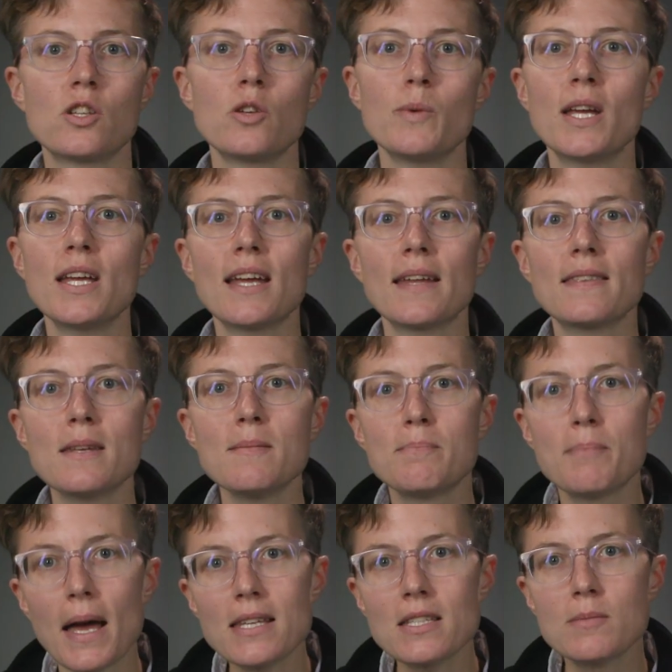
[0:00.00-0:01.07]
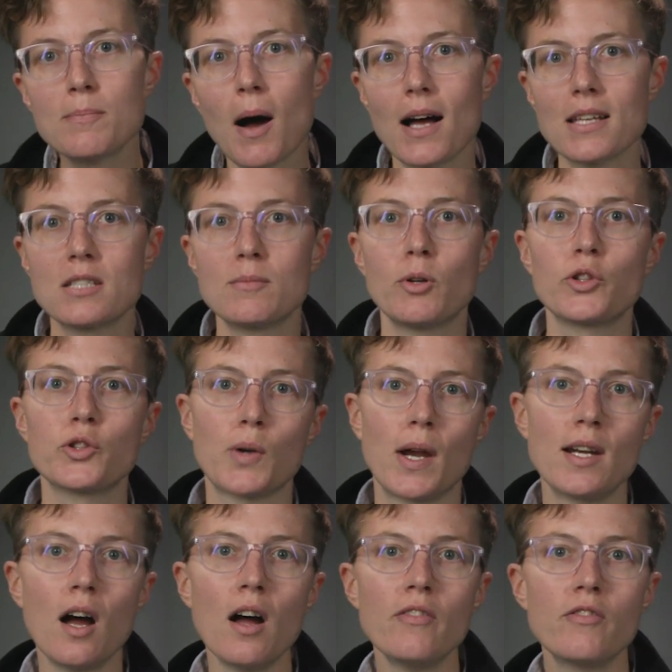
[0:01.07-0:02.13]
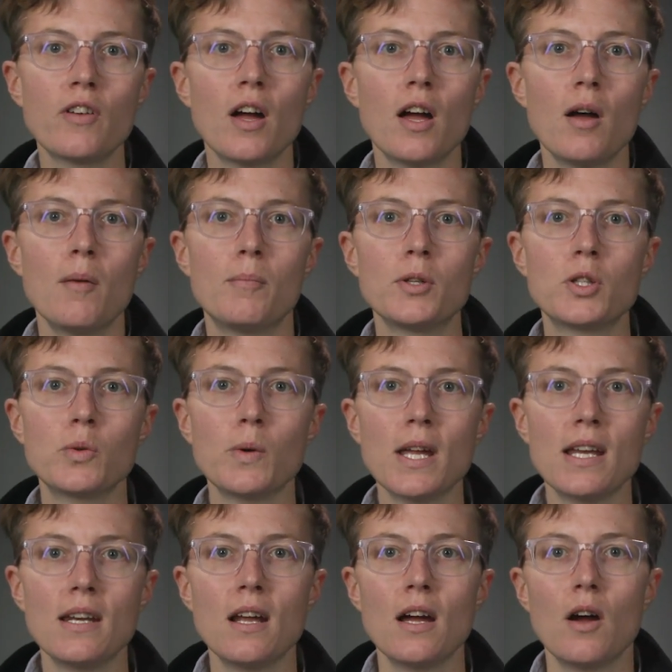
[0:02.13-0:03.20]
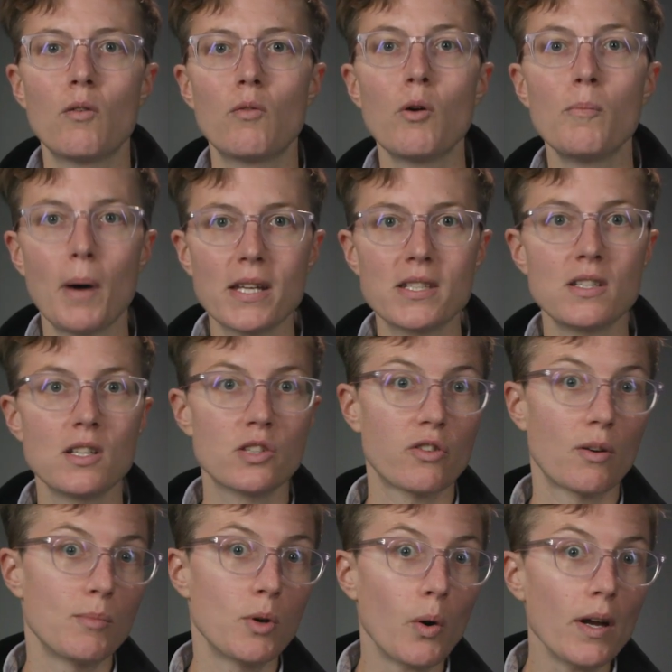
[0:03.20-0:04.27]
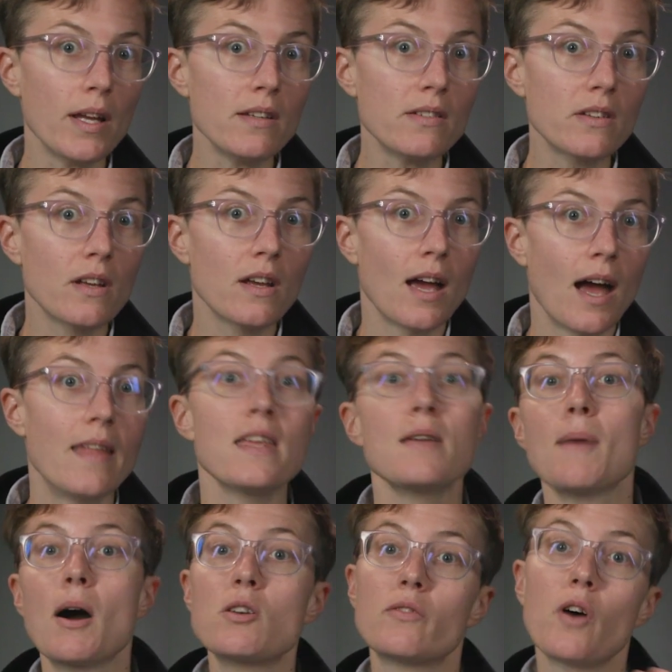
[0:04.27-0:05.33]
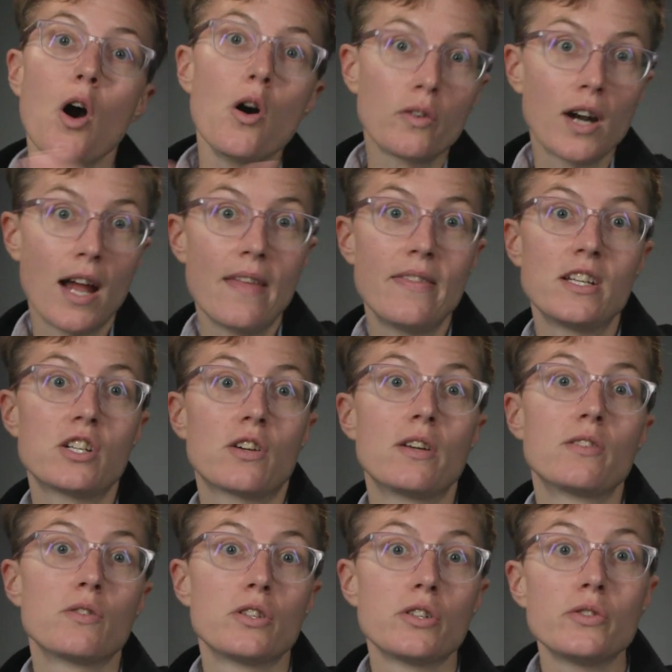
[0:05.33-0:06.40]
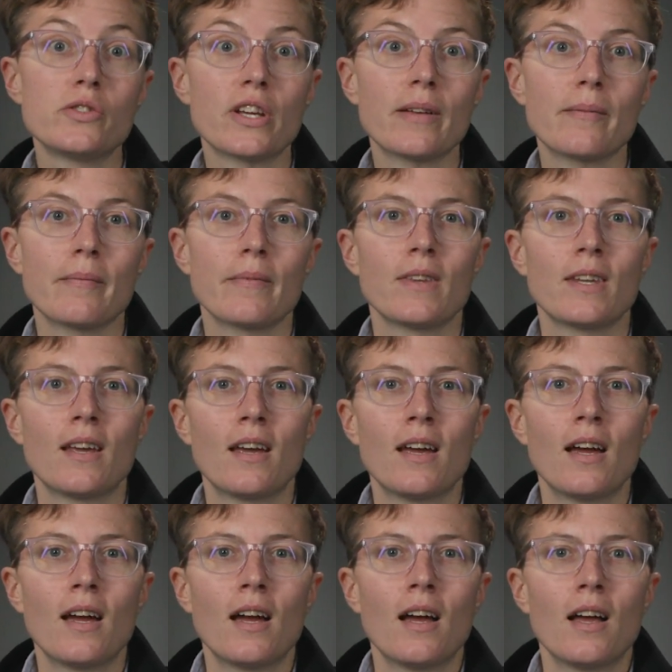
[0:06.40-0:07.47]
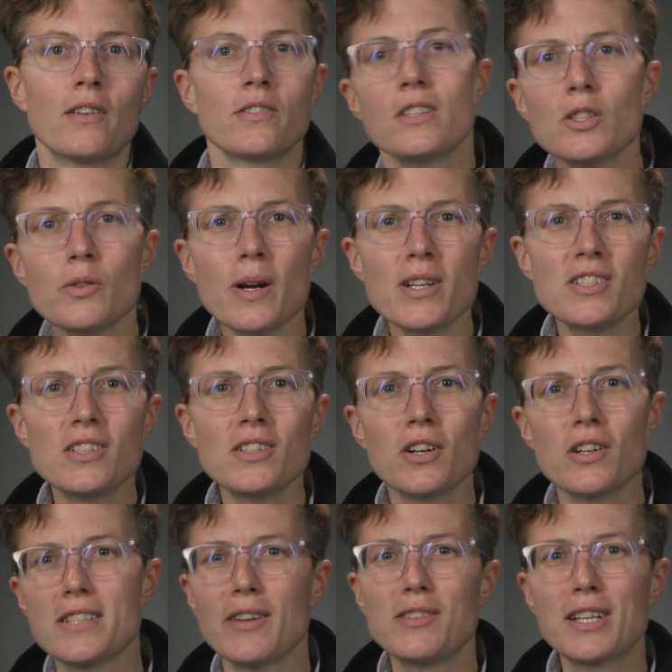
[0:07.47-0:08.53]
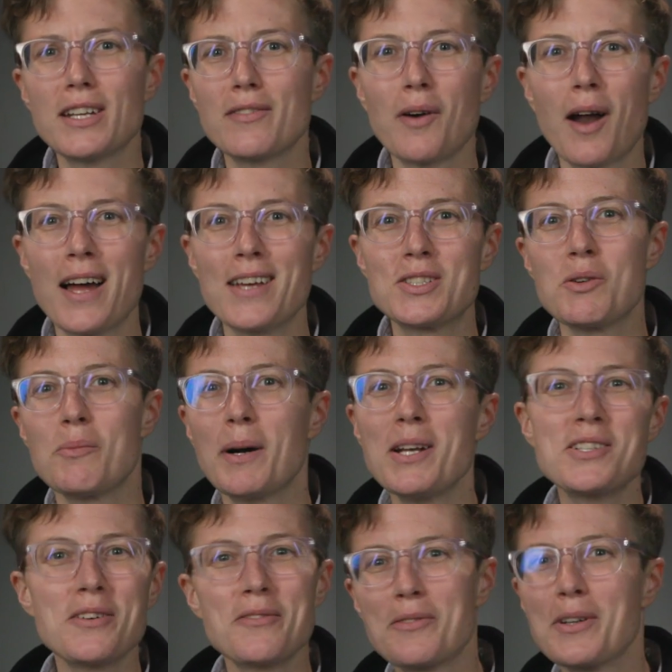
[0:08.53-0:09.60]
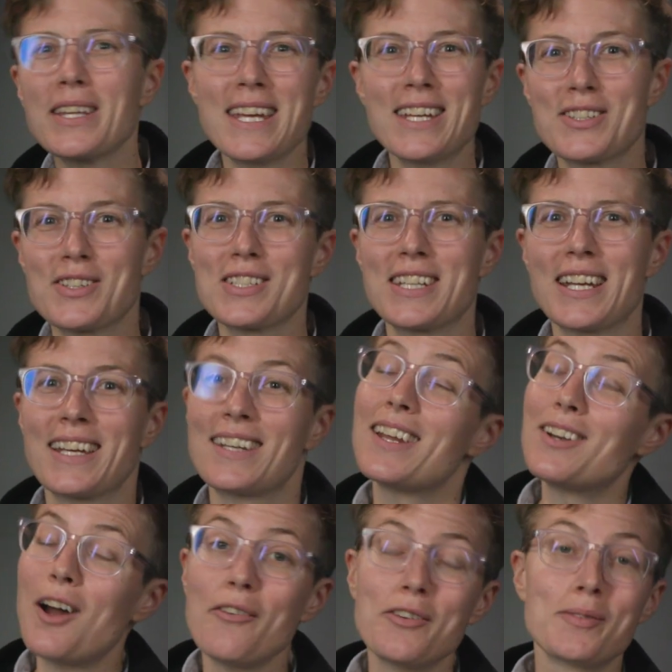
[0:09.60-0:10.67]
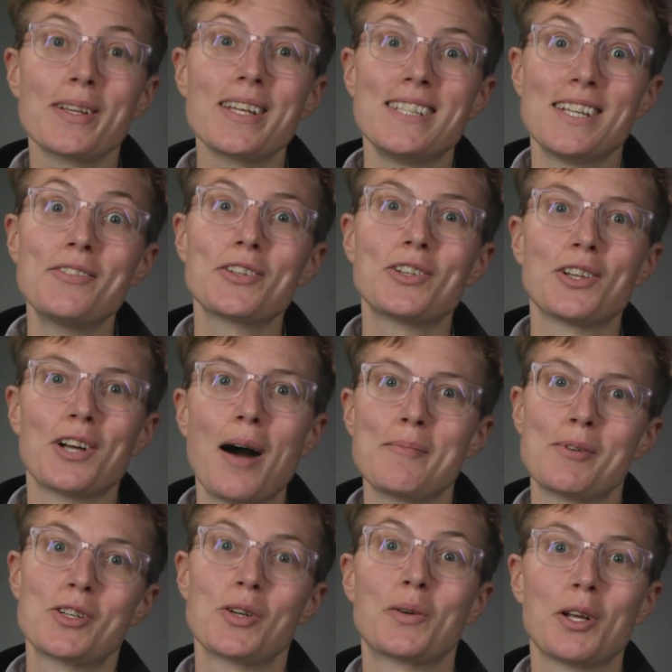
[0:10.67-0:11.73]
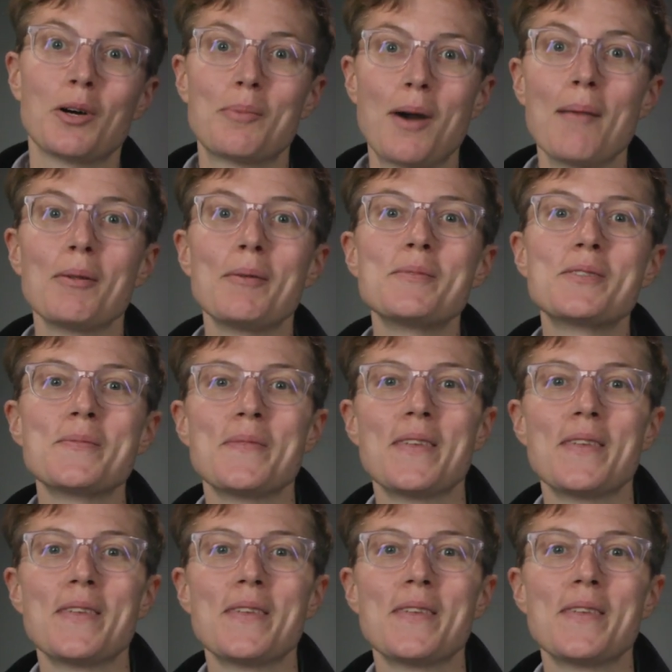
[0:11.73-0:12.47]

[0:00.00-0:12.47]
that we can get the best possible trade-off between robustness from noise and the amount of overhead that you're introducing? So this question turns out to give rise to a bunch of really interesting and often really difficult combinatorial problems.